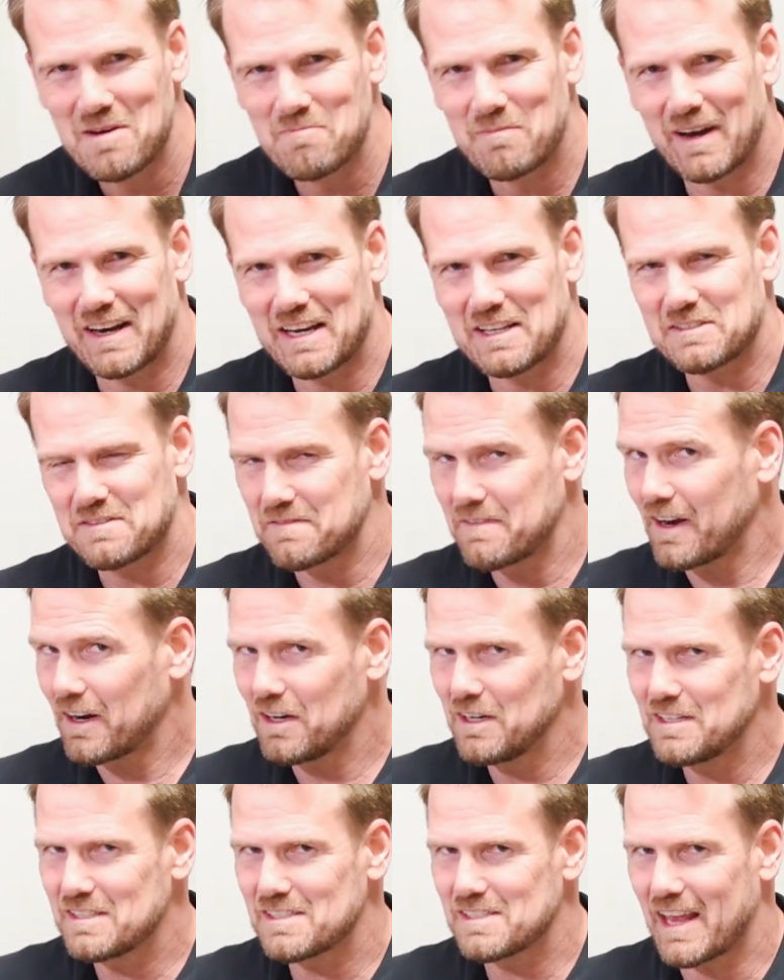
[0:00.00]
but it's
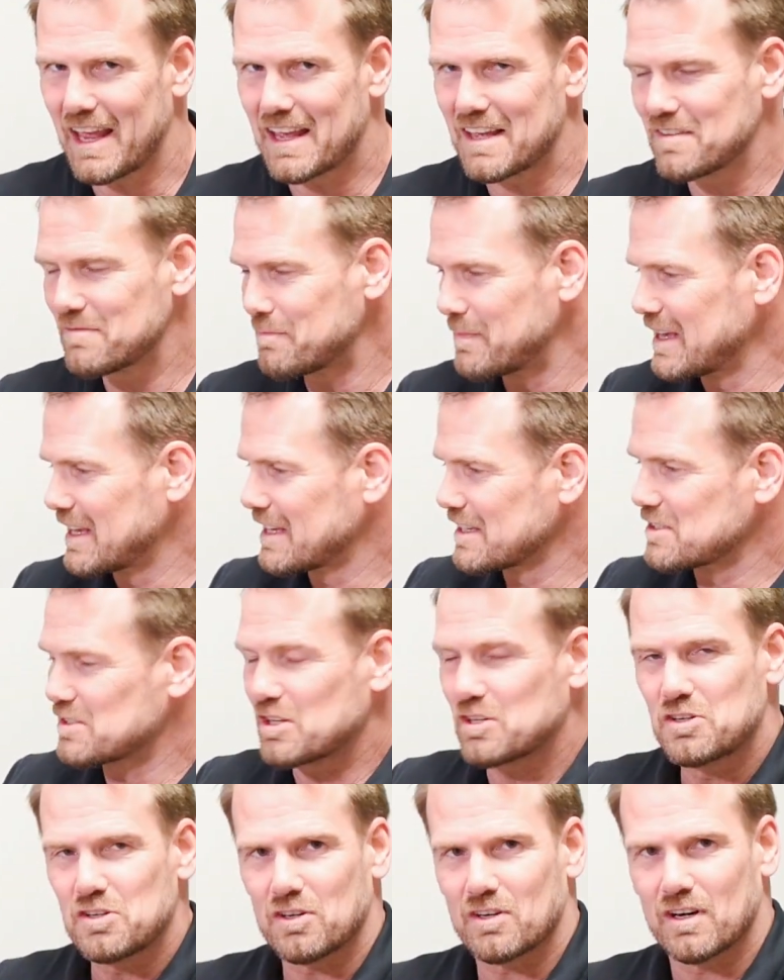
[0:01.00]
very safe because the
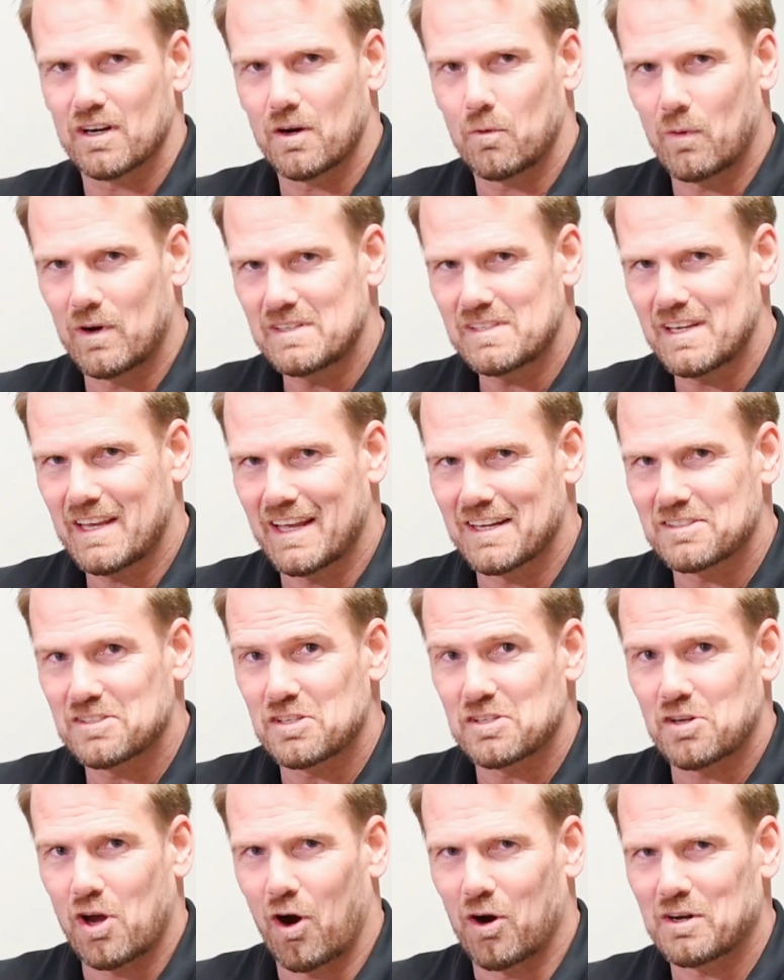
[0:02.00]
dura, once again, is
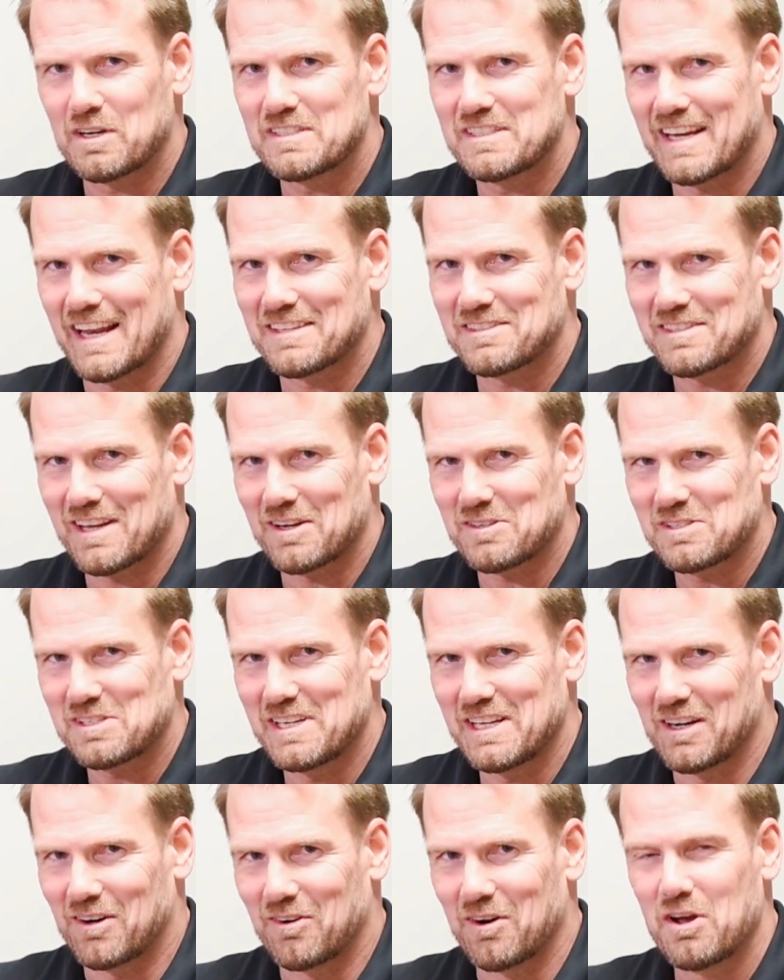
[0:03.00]
as hard as tensile
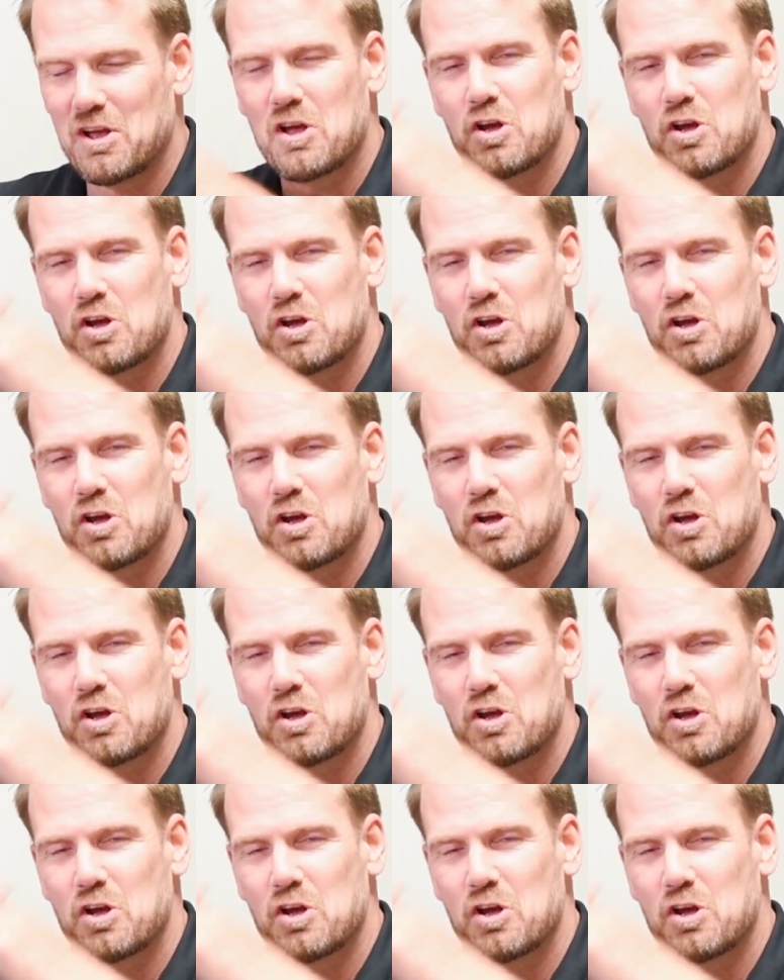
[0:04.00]
steel.